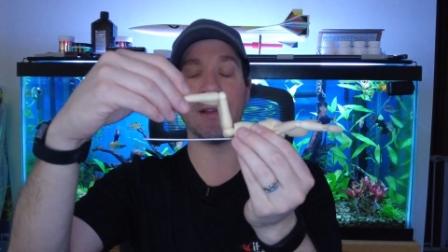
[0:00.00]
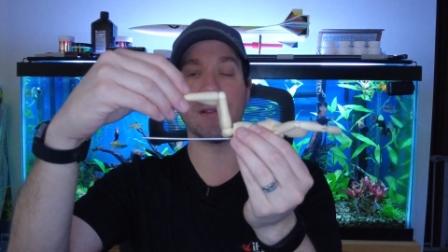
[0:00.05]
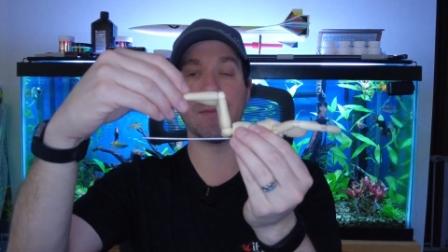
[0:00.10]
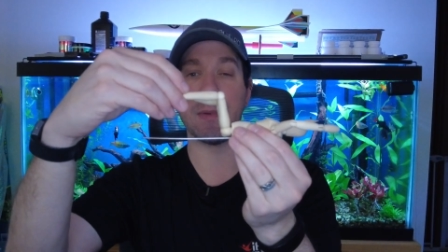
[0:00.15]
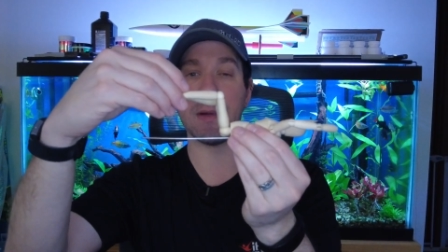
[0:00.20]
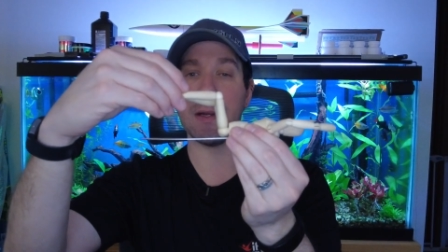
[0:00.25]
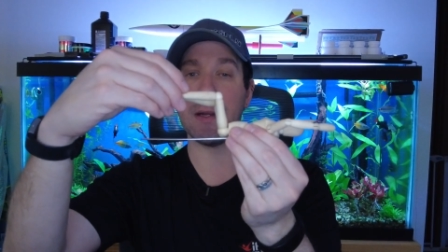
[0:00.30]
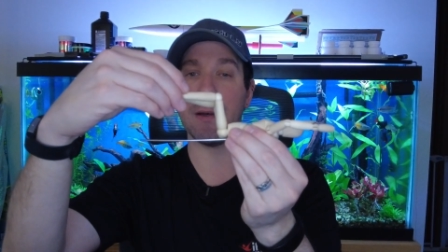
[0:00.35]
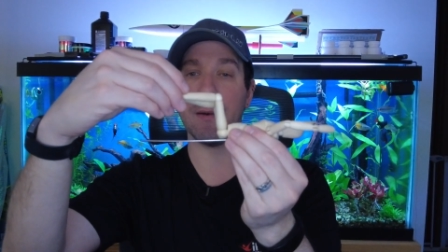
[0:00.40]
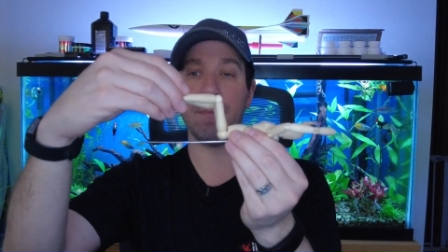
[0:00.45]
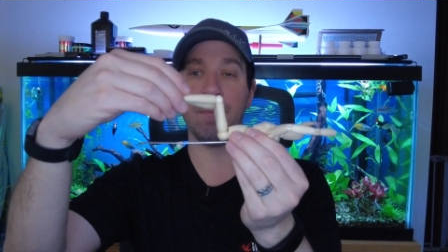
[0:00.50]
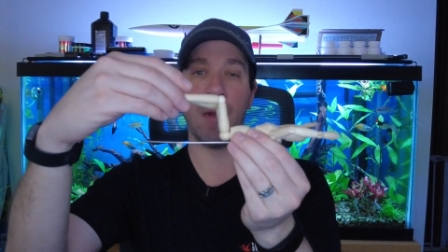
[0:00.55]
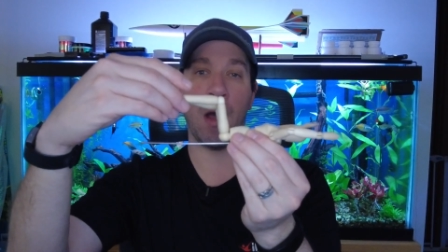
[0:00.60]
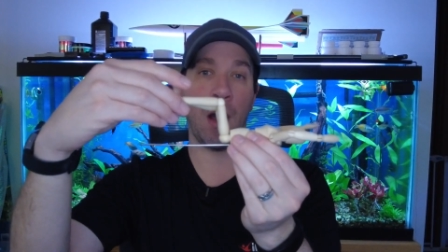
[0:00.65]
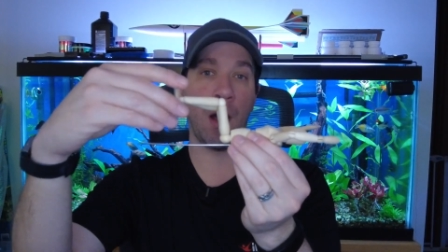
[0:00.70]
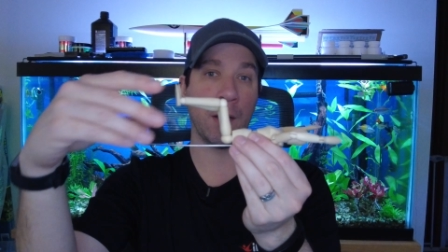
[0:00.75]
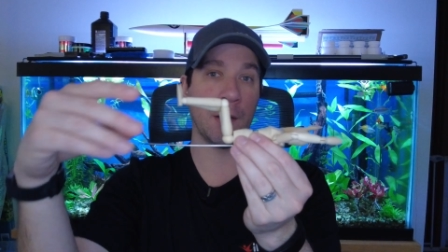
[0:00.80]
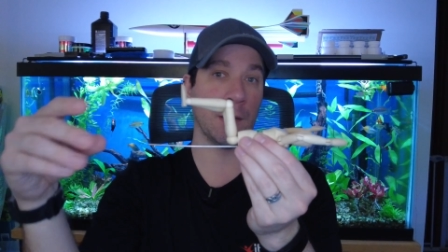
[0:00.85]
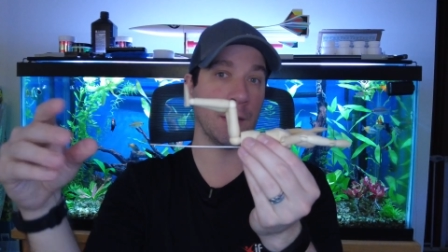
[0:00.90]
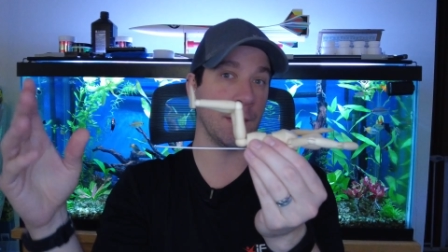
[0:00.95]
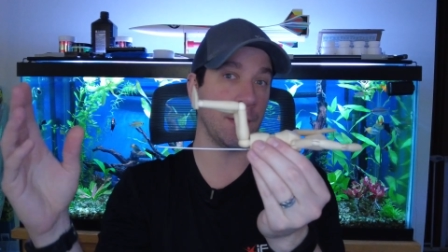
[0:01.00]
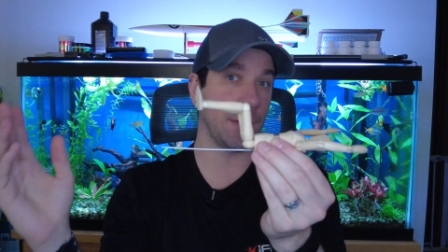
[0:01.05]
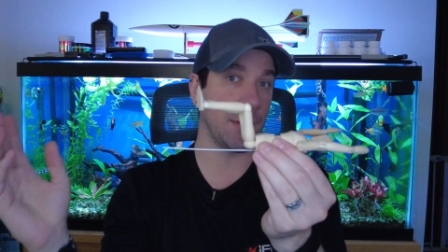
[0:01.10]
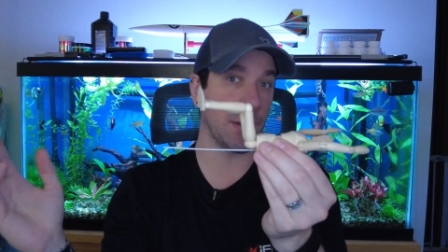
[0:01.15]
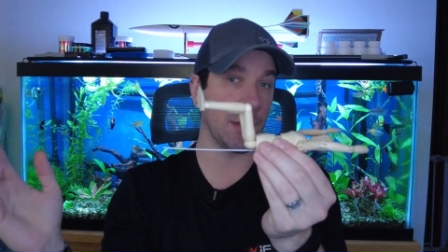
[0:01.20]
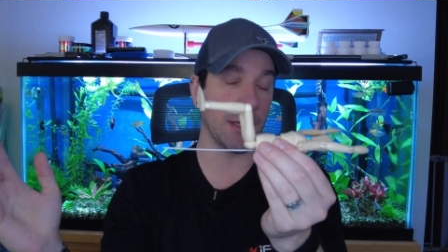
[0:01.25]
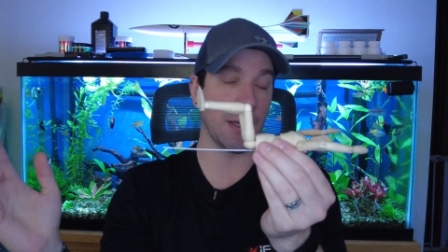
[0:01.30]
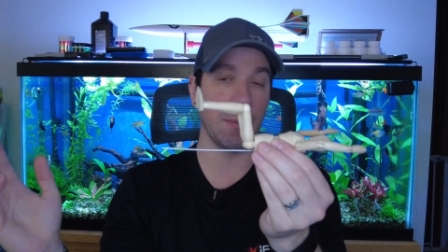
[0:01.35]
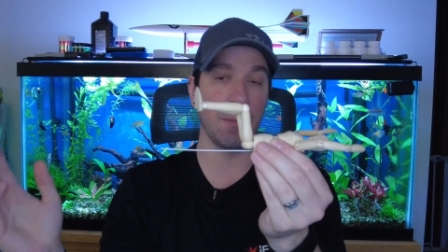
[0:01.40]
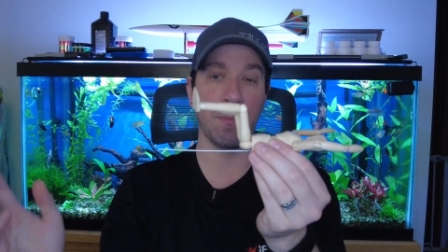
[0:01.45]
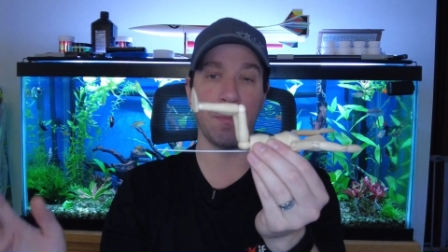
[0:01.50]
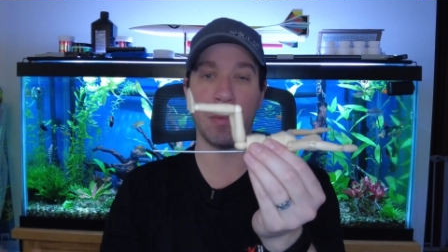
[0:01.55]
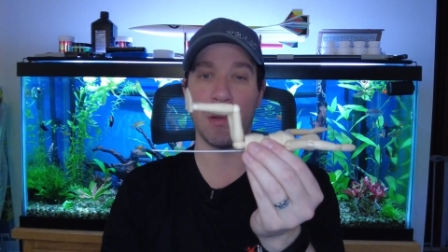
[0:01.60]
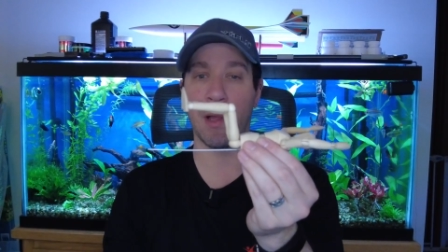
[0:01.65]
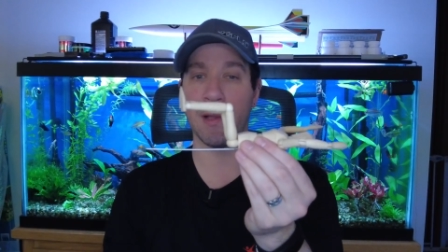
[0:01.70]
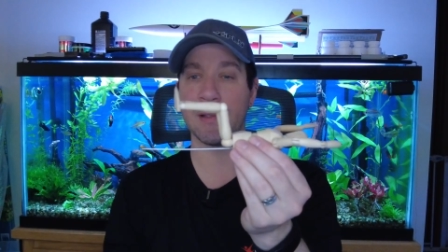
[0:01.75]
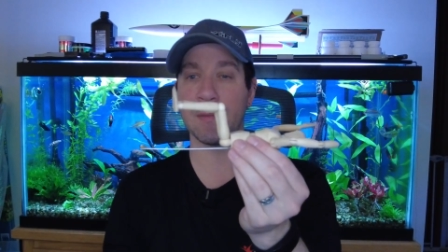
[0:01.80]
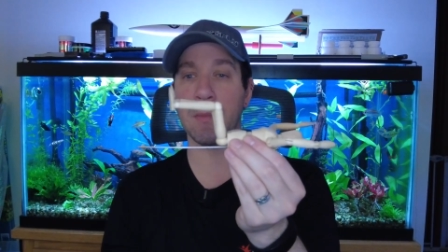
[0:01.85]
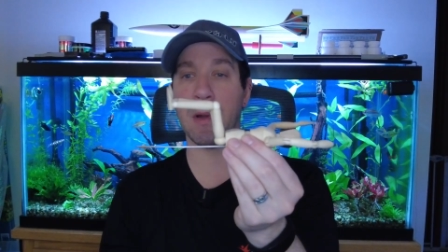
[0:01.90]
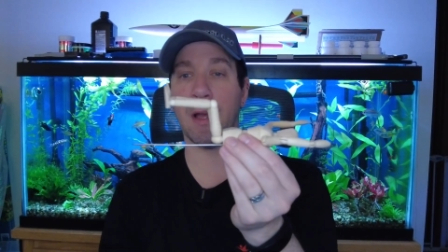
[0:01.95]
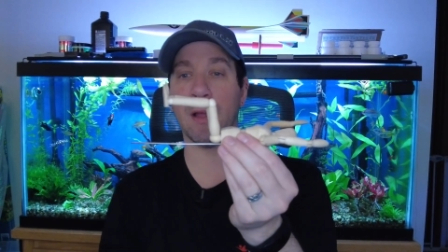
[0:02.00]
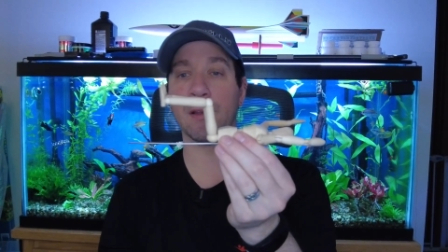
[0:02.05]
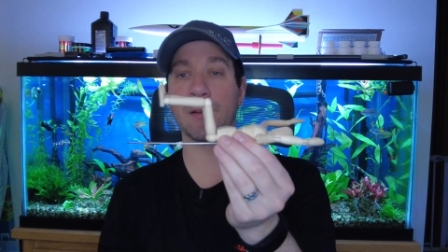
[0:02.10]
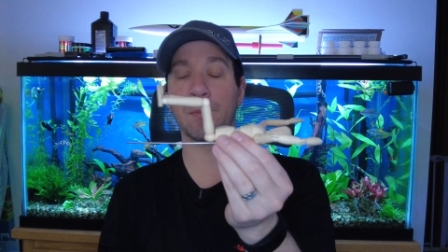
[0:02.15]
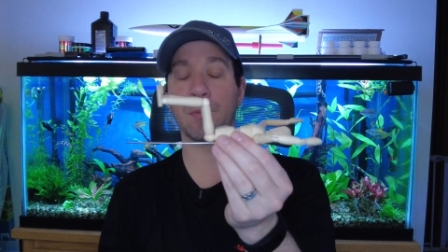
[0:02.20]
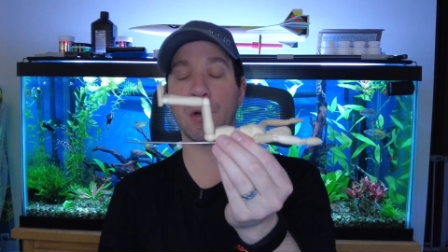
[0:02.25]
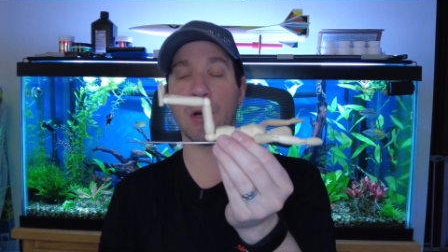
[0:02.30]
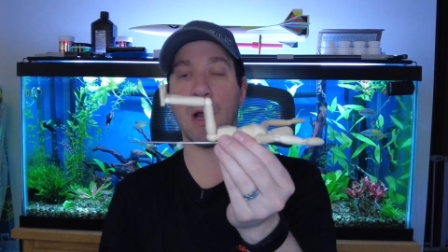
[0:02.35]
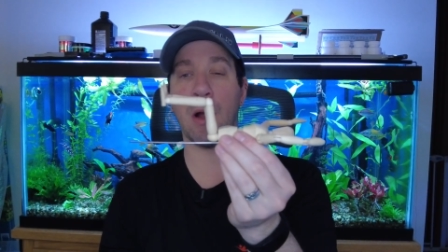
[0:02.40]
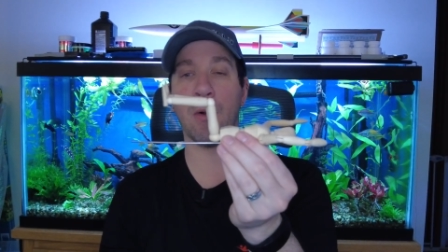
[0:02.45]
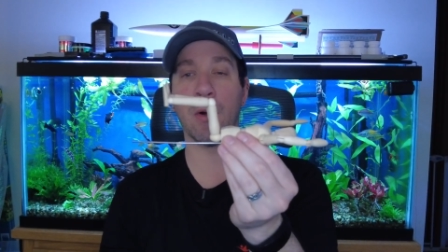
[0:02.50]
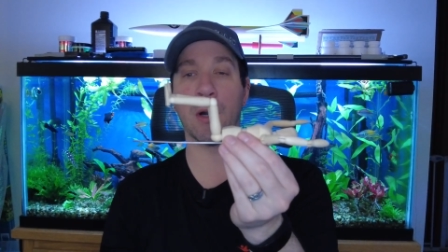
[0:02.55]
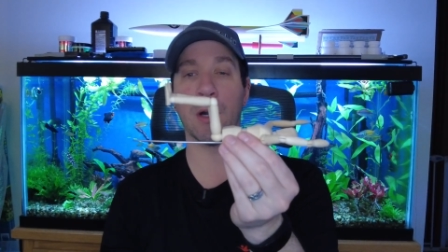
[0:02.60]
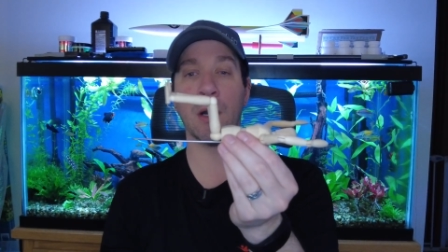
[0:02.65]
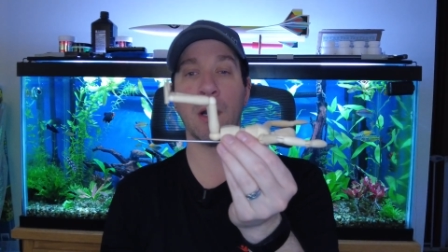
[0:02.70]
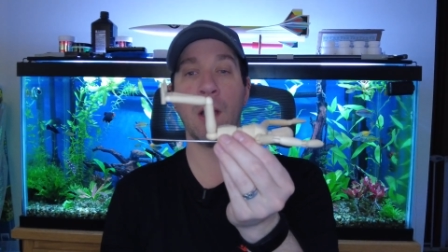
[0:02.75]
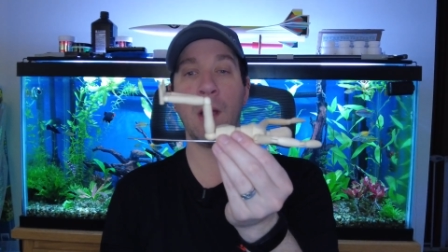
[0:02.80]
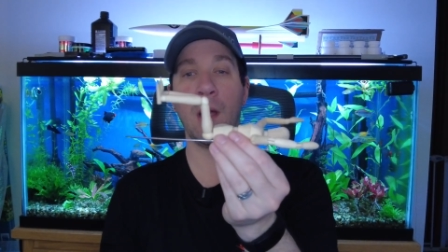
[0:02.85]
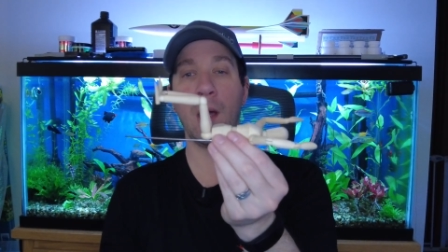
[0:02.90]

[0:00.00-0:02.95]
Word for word: speed, 130 plus miles per hour,